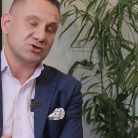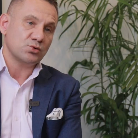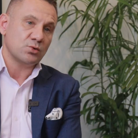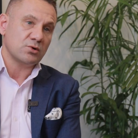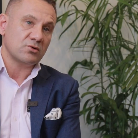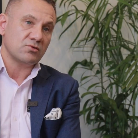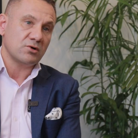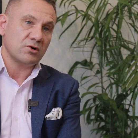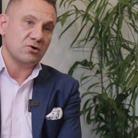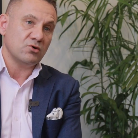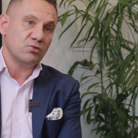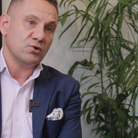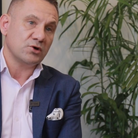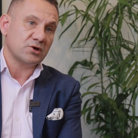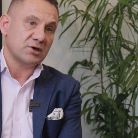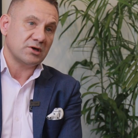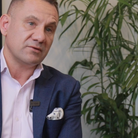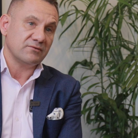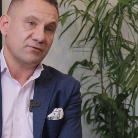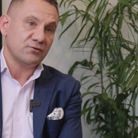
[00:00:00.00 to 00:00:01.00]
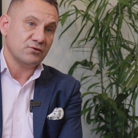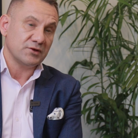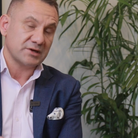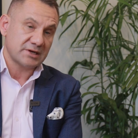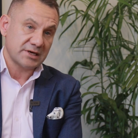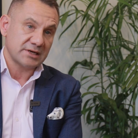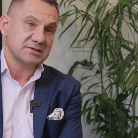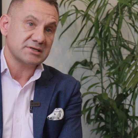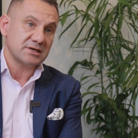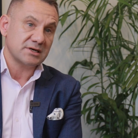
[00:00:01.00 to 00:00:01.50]
into a role working for the
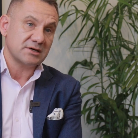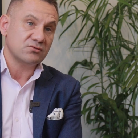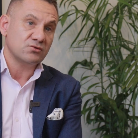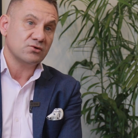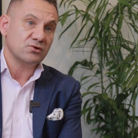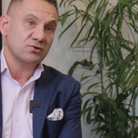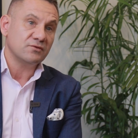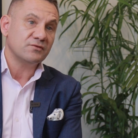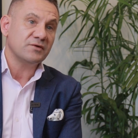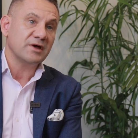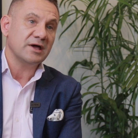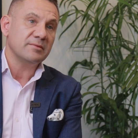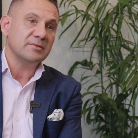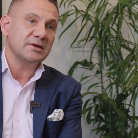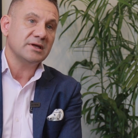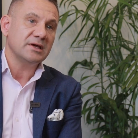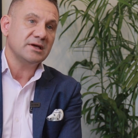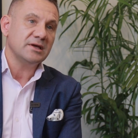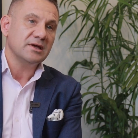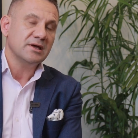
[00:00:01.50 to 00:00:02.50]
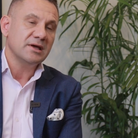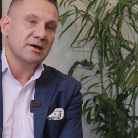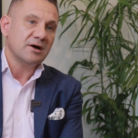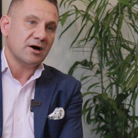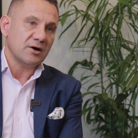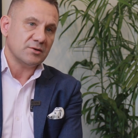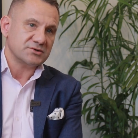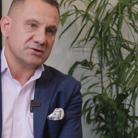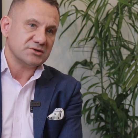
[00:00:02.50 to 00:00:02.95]
Qatar royal family. I